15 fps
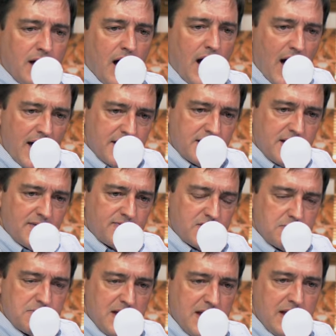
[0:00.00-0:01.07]
hot enough
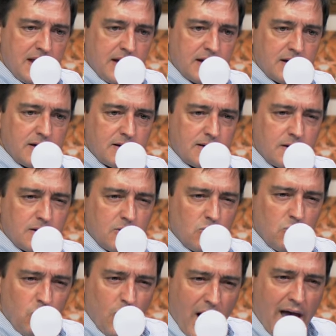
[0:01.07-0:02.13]
to be
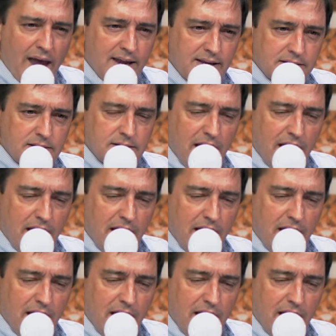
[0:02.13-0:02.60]
white,